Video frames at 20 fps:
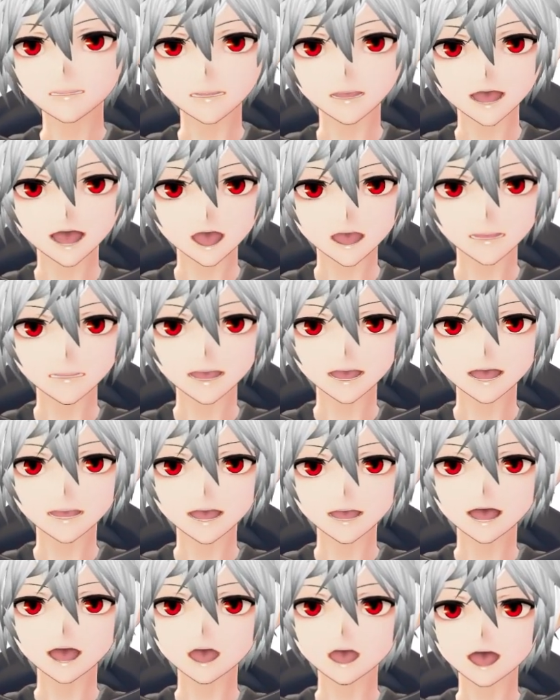That's kind
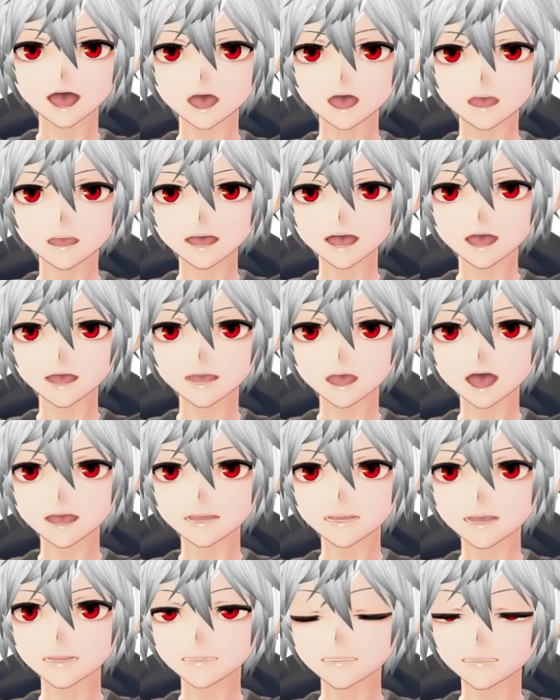of a bummer, to be
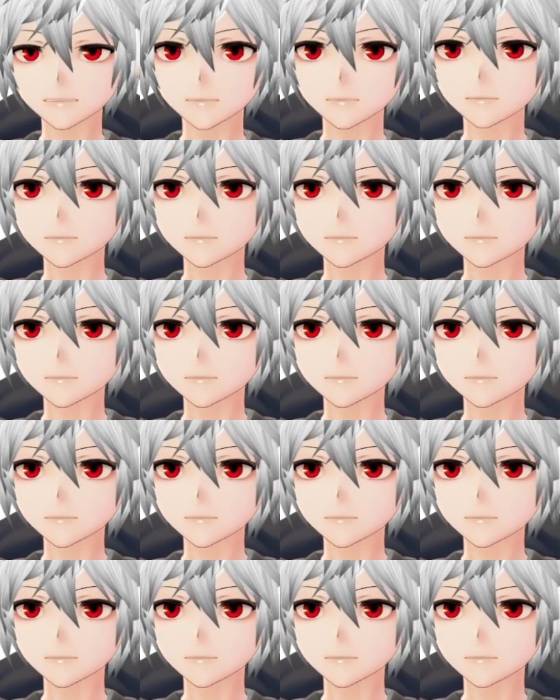honest.